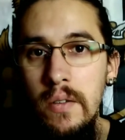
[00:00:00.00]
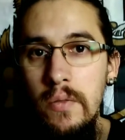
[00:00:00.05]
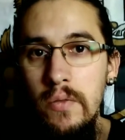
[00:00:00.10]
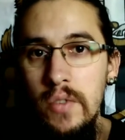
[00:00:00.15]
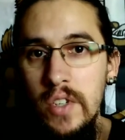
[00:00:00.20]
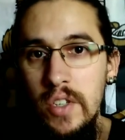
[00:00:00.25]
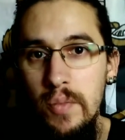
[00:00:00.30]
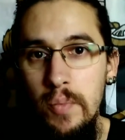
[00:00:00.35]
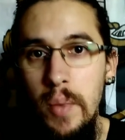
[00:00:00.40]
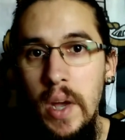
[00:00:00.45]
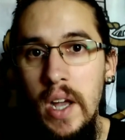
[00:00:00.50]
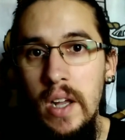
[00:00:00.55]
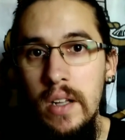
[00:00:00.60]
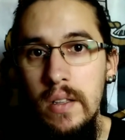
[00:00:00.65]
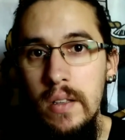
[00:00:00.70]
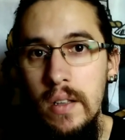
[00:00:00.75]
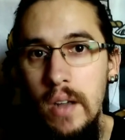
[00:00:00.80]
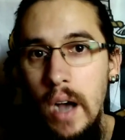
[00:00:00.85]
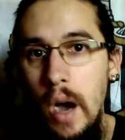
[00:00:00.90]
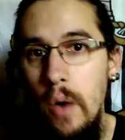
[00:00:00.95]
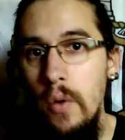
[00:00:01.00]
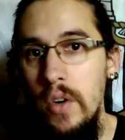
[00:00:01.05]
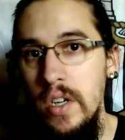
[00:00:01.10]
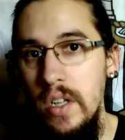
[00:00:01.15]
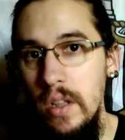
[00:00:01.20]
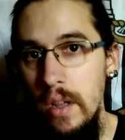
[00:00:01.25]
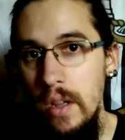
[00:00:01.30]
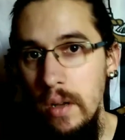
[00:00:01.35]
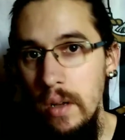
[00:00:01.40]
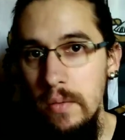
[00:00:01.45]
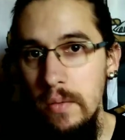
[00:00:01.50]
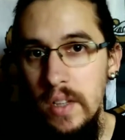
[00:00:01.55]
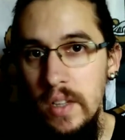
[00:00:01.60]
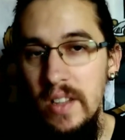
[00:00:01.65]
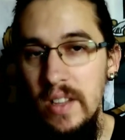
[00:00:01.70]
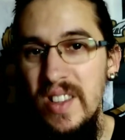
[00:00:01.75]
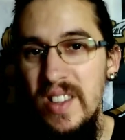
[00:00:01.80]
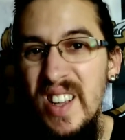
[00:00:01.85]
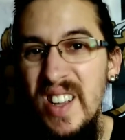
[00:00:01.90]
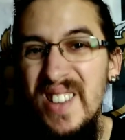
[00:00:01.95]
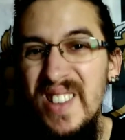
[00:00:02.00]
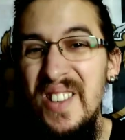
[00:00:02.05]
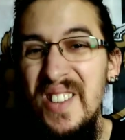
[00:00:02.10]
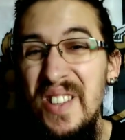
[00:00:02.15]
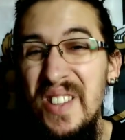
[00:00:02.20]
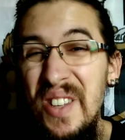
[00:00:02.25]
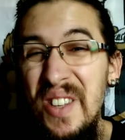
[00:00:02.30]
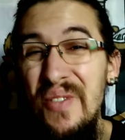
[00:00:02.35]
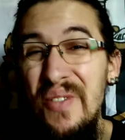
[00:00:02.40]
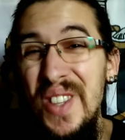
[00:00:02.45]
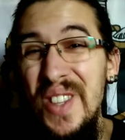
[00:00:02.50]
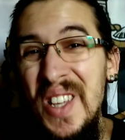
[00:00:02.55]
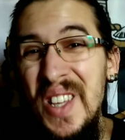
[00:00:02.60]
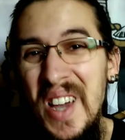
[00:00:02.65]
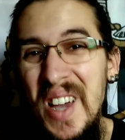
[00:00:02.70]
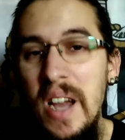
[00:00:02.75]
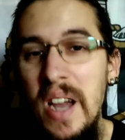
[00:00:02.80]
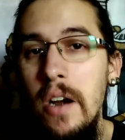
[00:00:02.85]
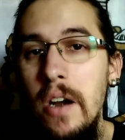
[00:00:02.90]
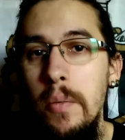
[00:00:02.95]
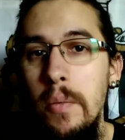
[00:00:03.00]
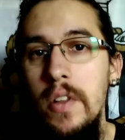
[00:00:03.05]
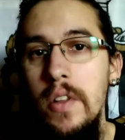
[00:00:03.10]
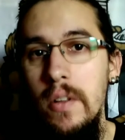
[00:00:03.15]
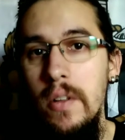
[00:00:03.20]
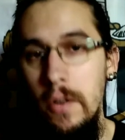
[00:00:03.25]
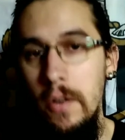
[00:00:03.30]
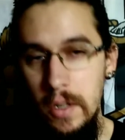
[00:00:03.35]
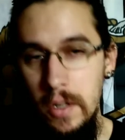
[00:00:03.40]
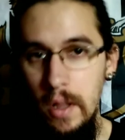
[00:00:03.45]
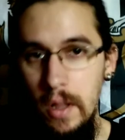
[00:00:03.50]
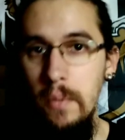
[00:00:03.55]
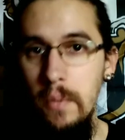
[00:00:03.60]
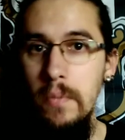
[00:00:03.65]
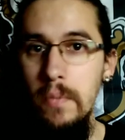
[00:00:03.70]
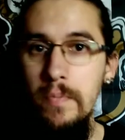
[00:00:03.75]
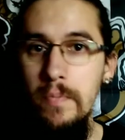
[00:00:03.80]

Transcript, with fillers: respect our club that doesn't even care about our club